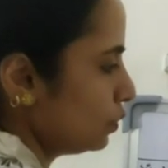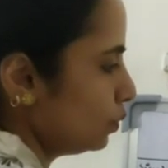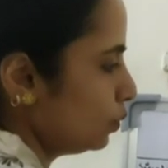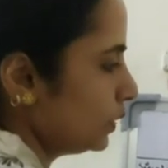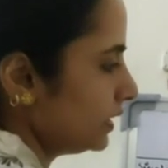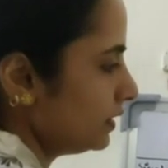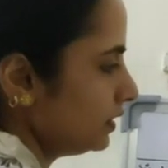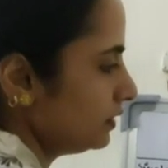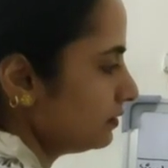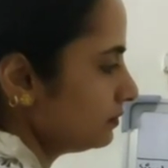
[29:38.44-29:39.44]
will.
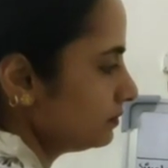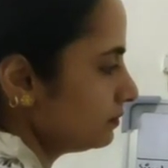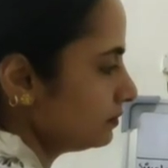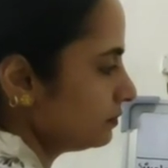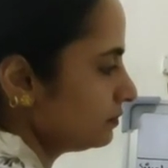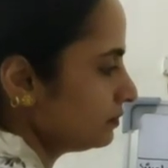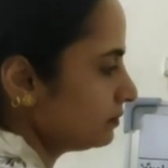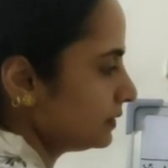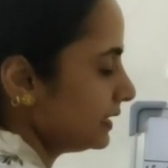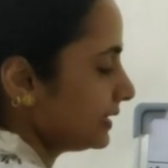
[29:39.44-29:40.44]

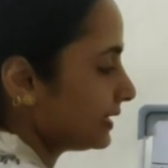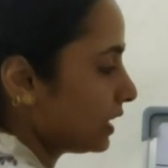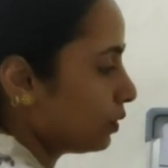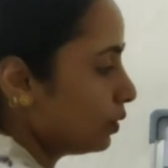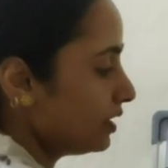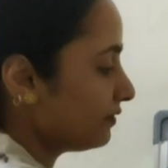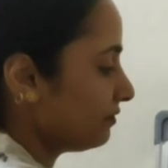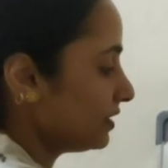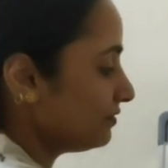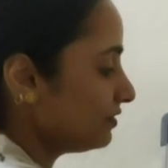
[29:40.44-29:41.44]
Now,
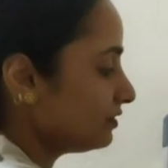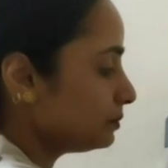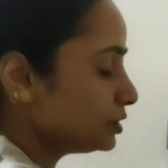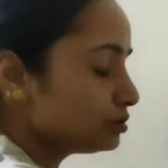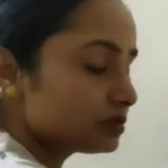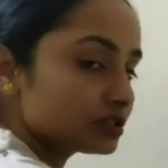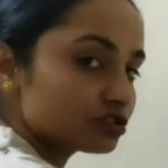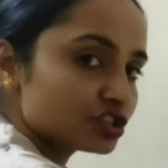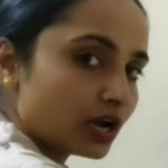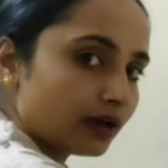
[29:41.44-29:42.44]
when we will be using
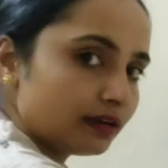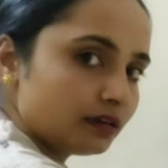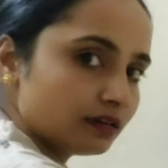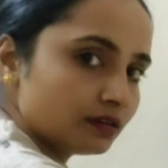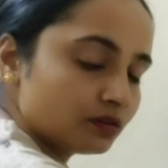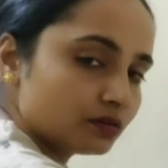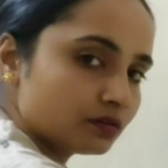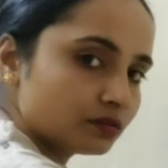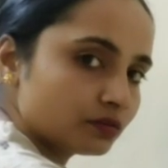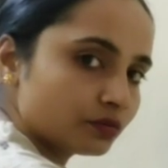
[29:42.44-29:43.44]
shall?
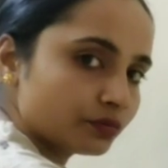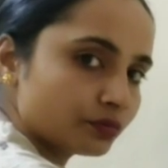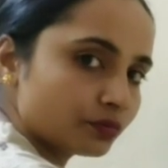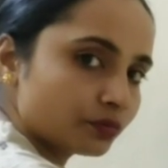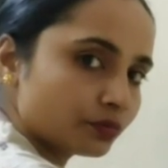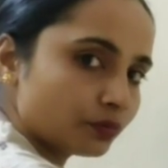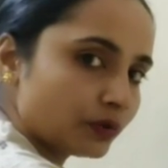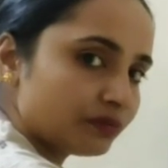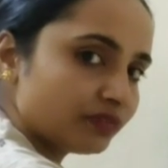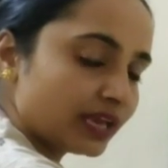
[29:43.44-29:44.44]
When
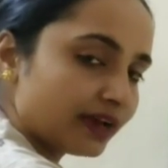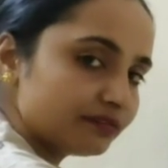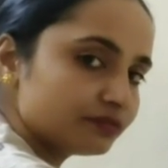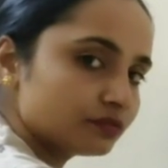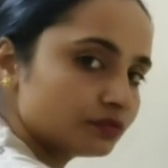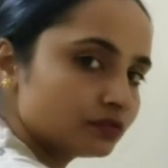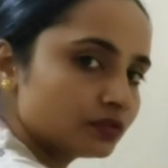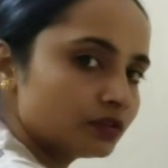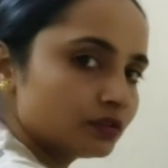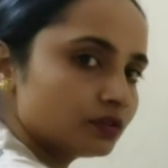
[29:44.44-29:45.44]
we have,
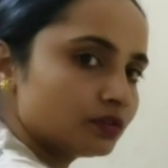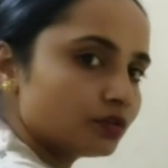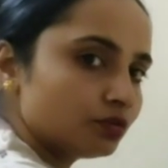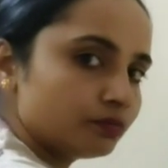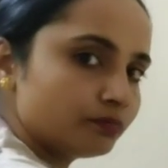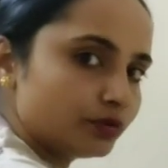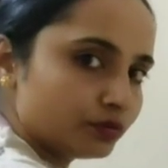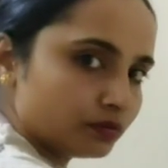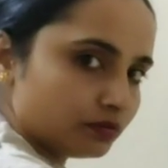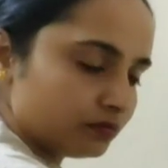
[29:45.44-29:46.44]
plural
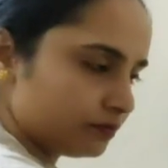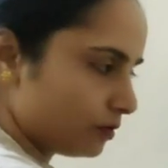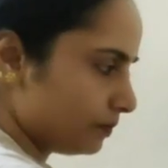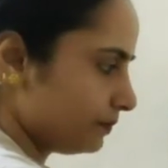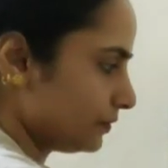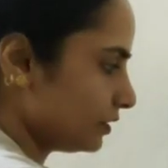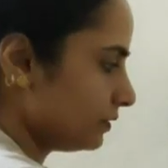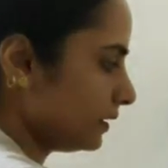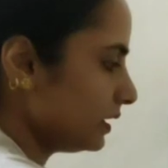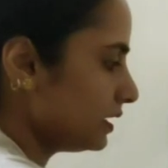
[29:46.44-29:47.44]
form.
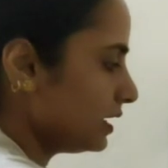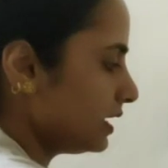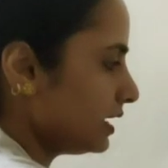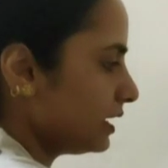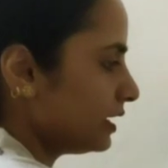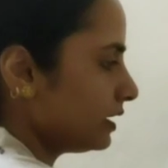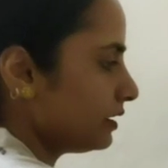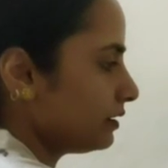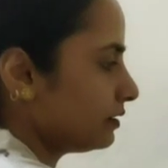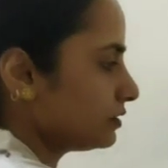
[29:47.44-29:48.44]
Alright.
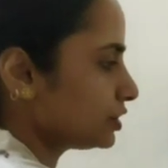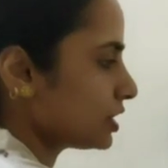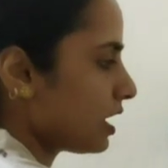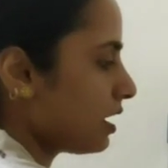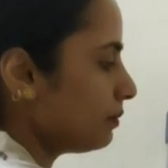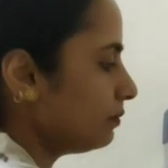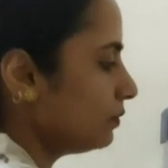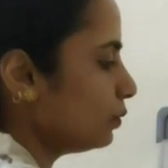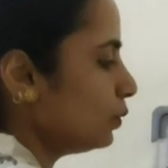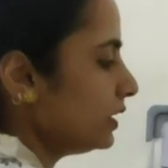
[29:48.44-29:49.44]
Shyam
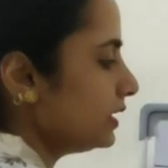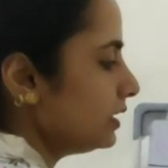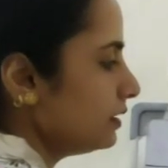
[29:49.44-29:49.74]
will